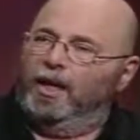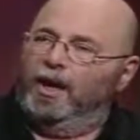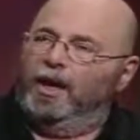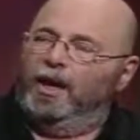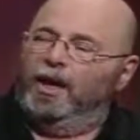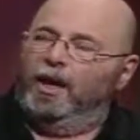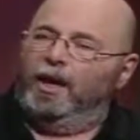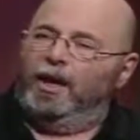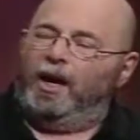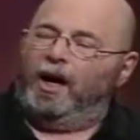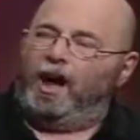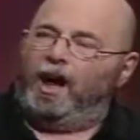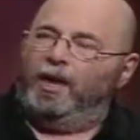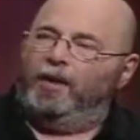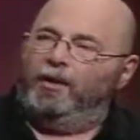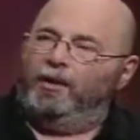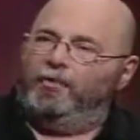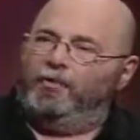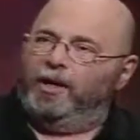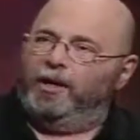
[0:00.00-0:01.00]
Uh, I
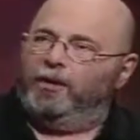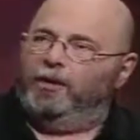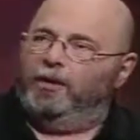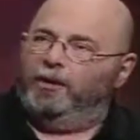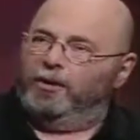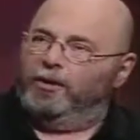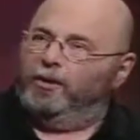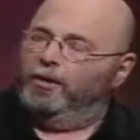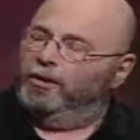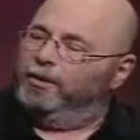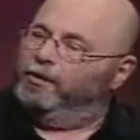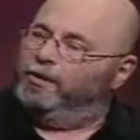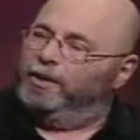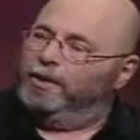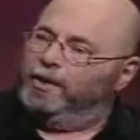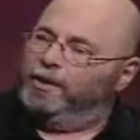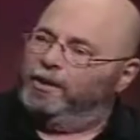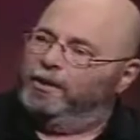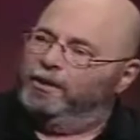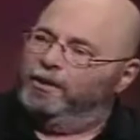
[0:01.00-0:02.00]
only met her on the corner of
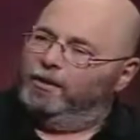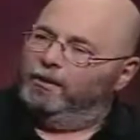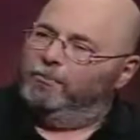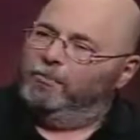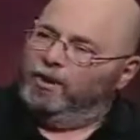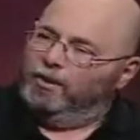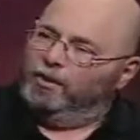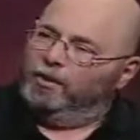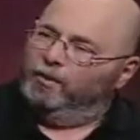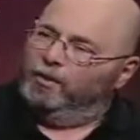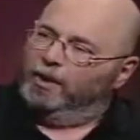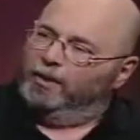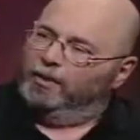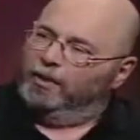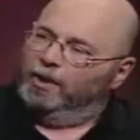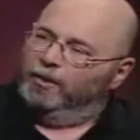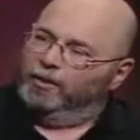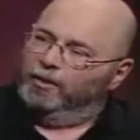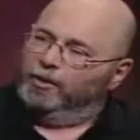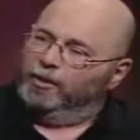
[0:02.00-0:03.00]
16th and Mission one
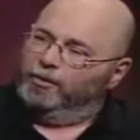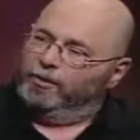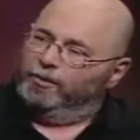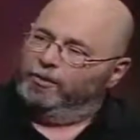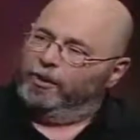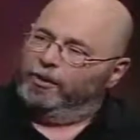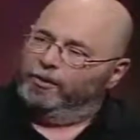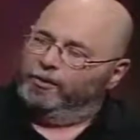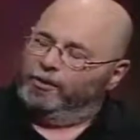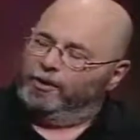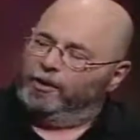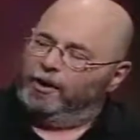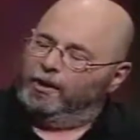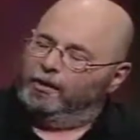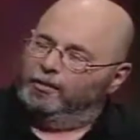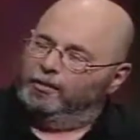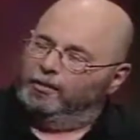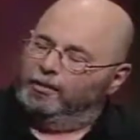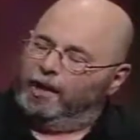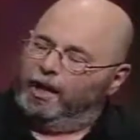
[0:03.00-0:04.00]
time when she was running for
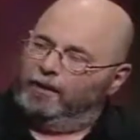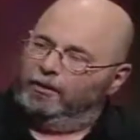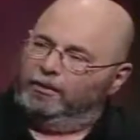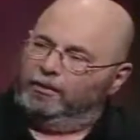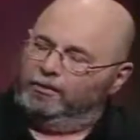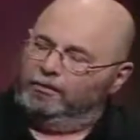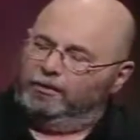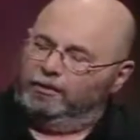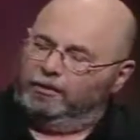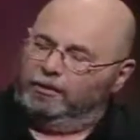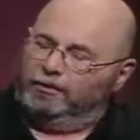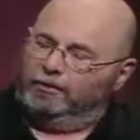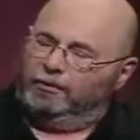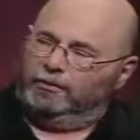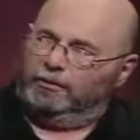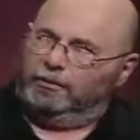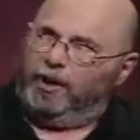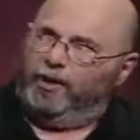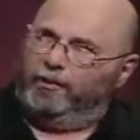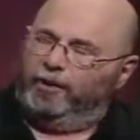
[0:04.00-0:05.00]
co- co-
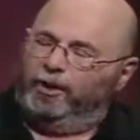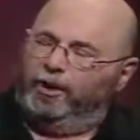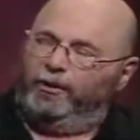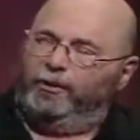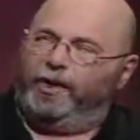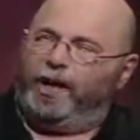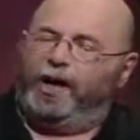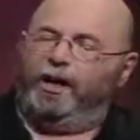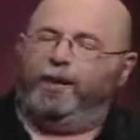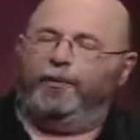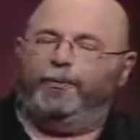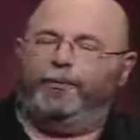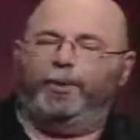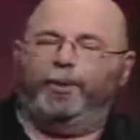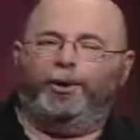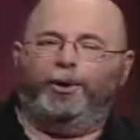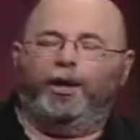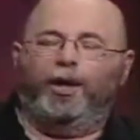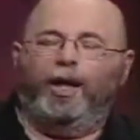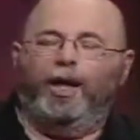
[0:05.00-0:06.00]
governor, governor, of
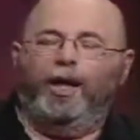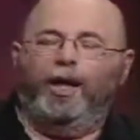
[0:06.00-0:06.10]
California.